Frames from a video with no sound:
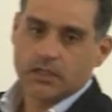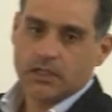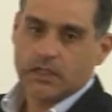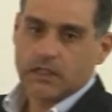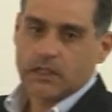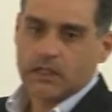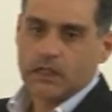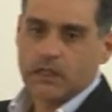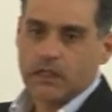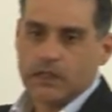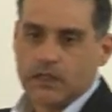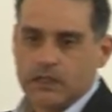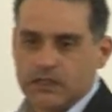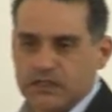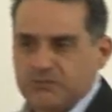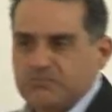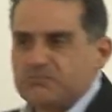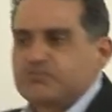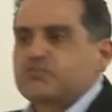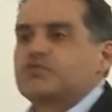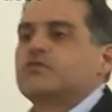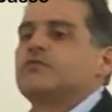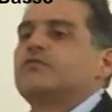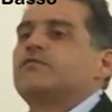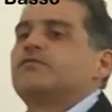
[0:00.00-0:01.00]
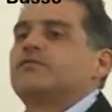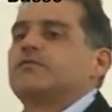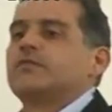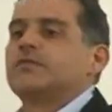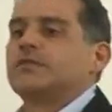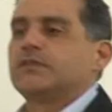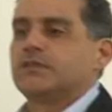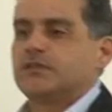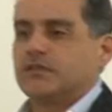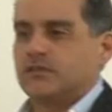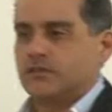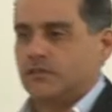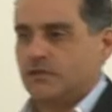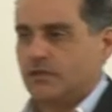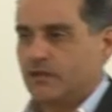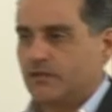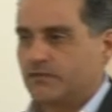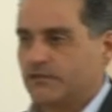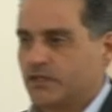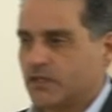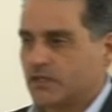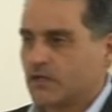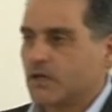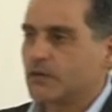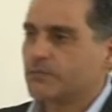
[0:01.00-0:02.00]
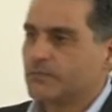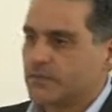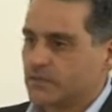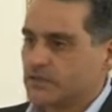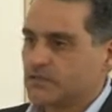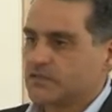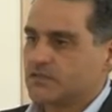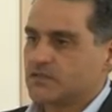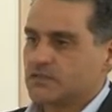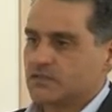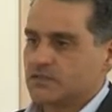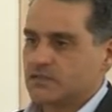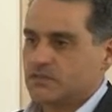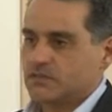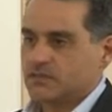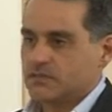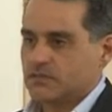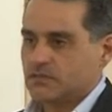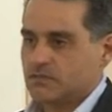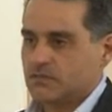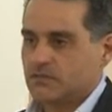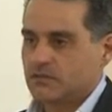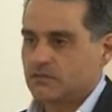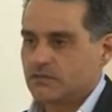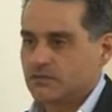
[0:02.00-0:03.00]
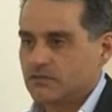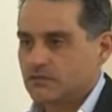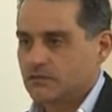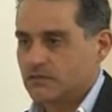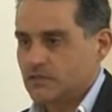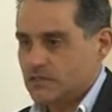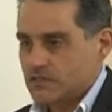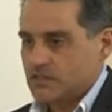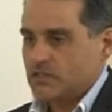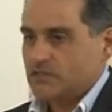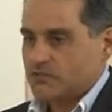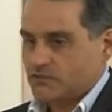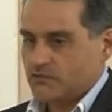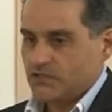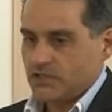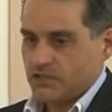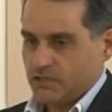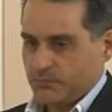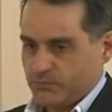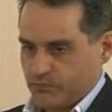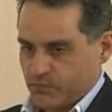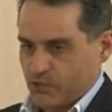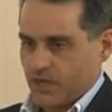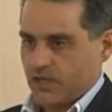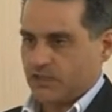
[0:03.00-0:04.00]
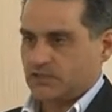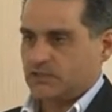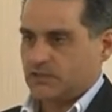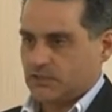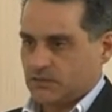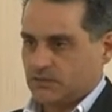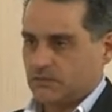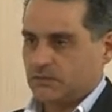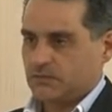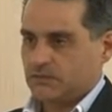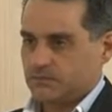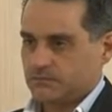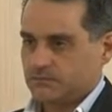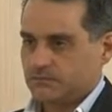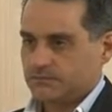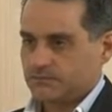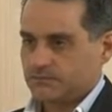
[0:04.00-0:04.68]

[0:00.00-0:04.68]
uh, improvement of their competencies. This is really practical.